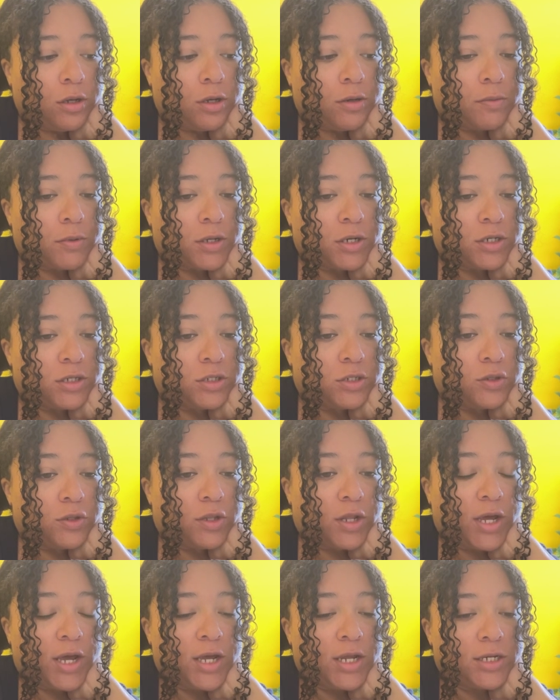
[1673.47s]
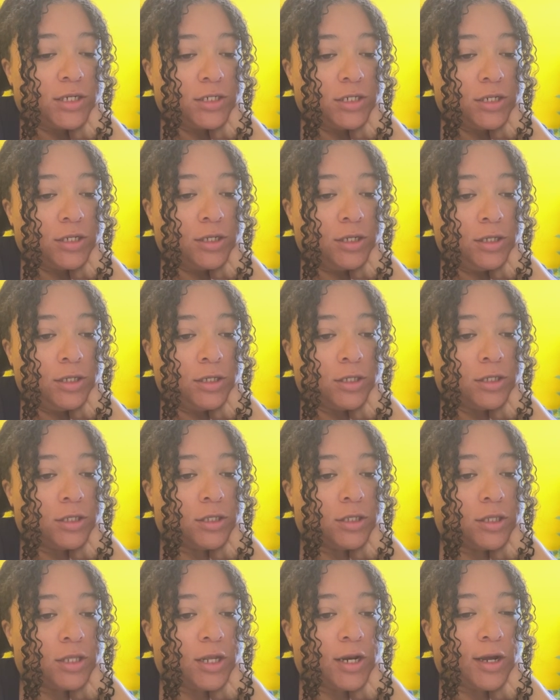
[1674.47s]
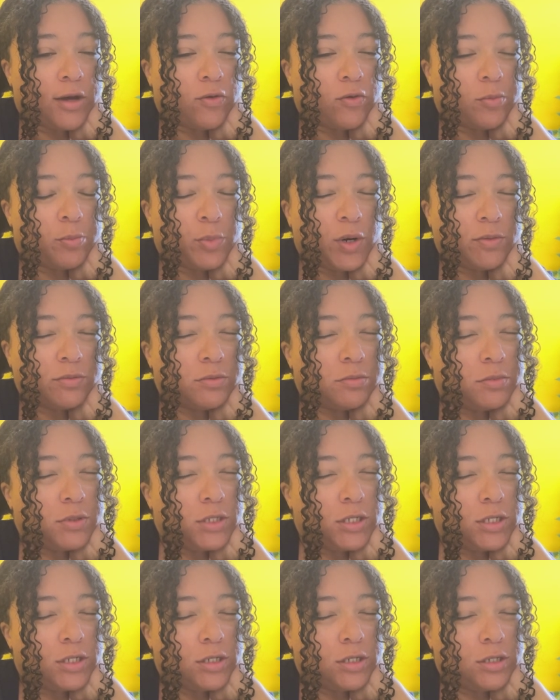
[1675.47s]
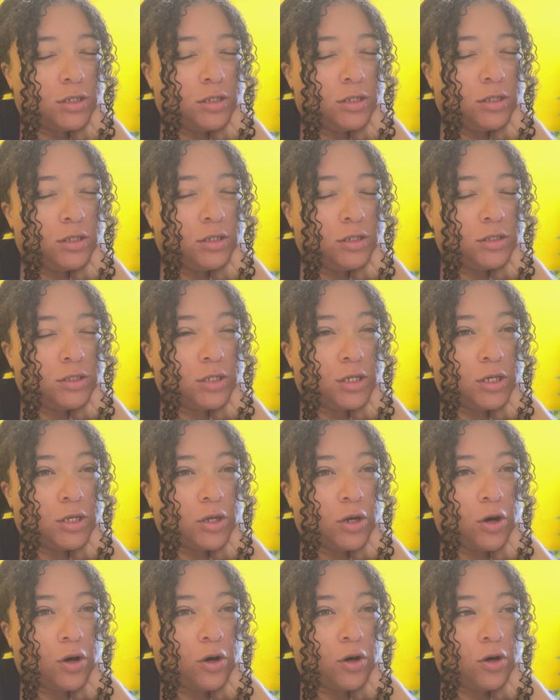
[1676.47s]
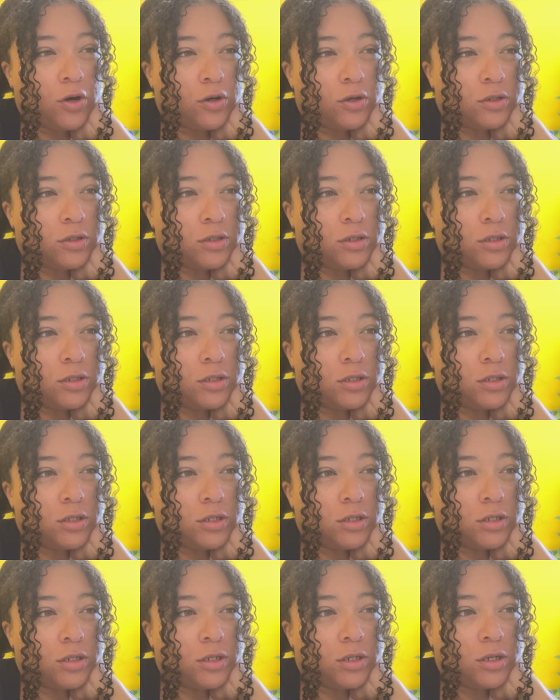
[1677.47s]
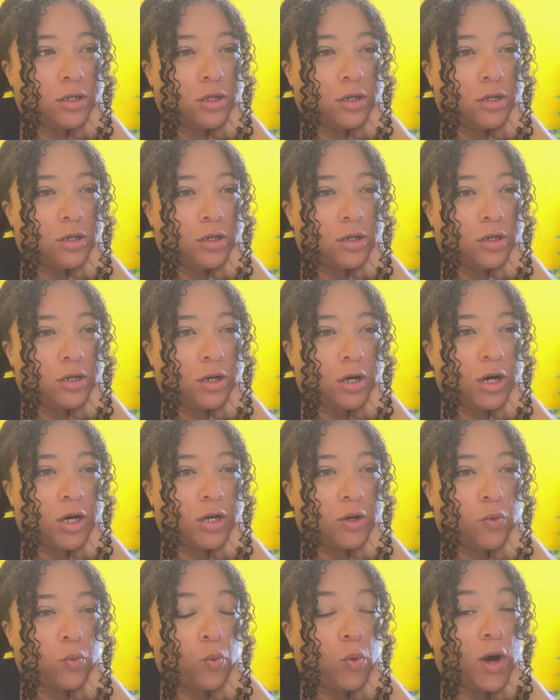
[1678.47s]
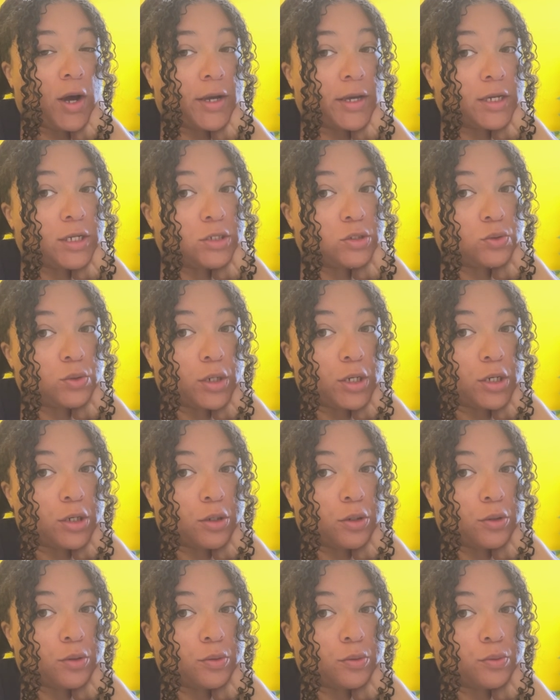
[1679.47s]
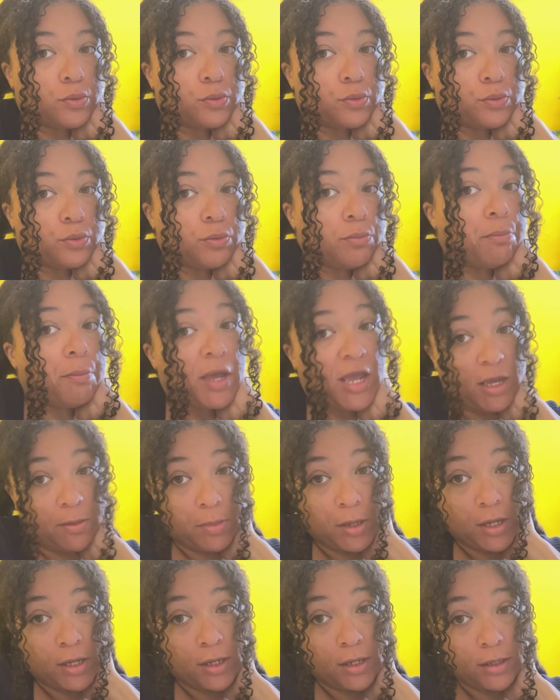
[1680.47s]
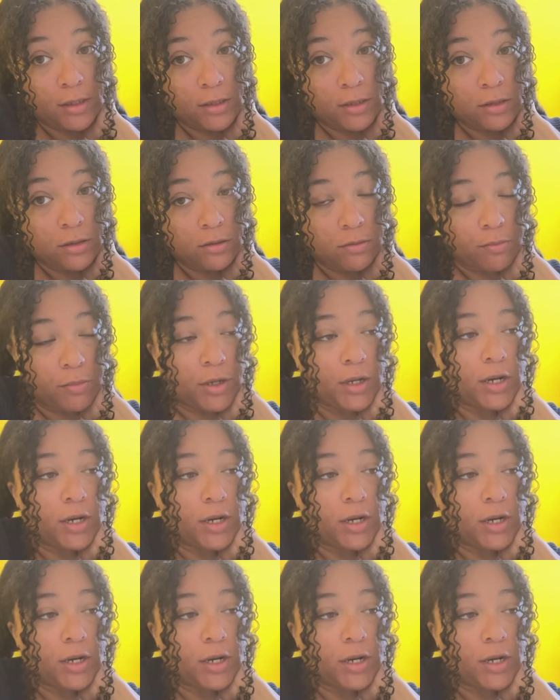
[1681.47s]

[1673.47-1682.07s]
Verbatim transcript: I'm gonna do that and then I will probably see y'all on a walking trail maybe but